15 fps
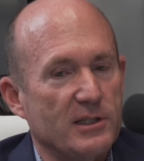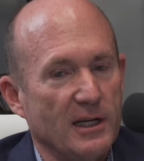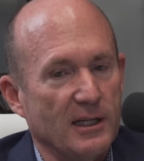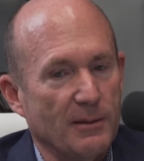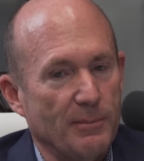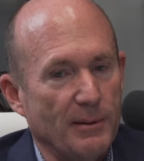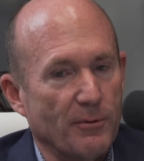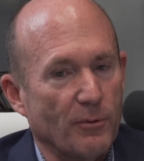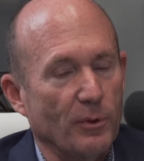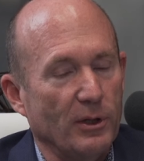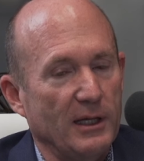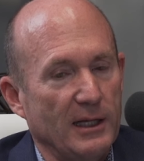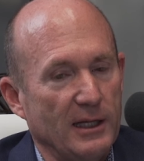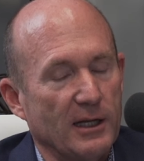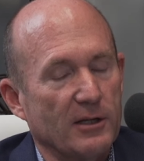think that people
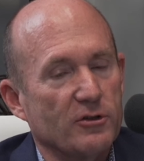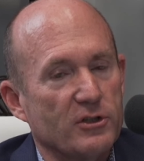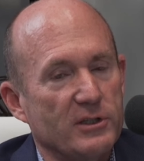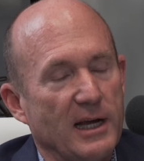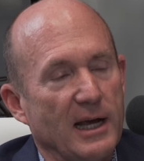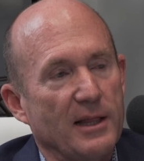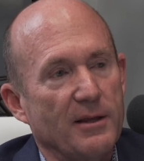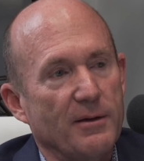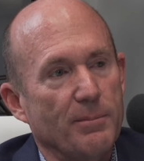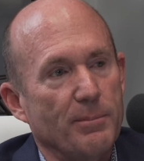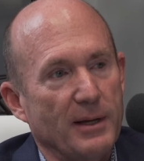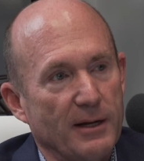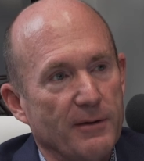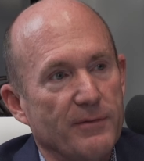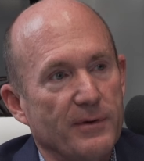really need to understand the
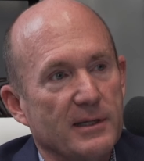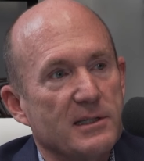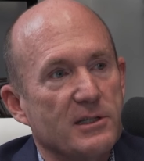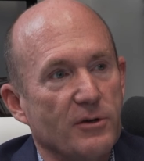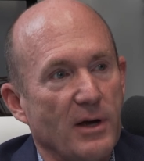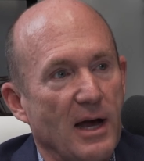benefits to